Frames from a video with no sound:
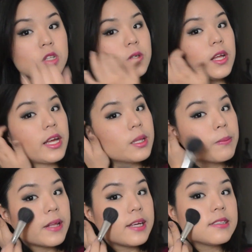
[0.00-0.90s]
So I like to
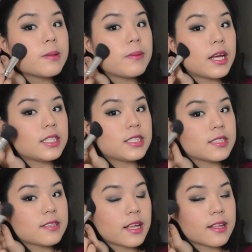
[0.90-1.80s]
place the blush
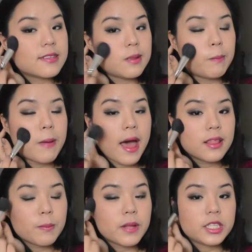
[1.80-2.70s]
just like this and
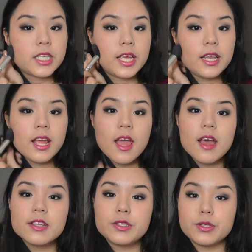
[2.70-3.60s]
pat the blush in
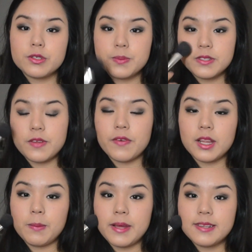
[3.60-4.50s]
to
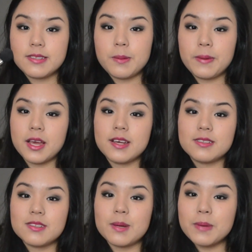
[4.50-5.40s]
specifically place it,
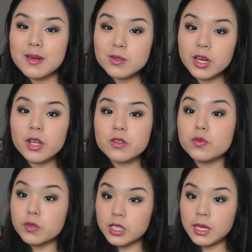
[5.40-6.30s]
because sometimes when I use
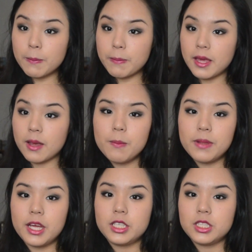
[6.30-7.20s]
really big
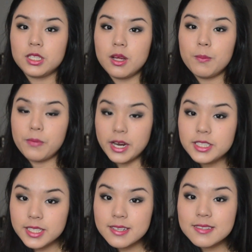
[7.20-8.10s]
blush
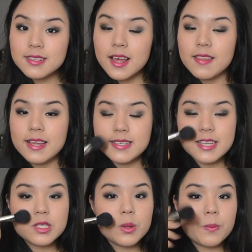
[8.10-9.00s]
brushes, they
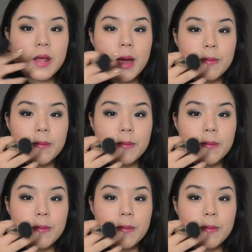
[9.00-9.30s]
tend to apply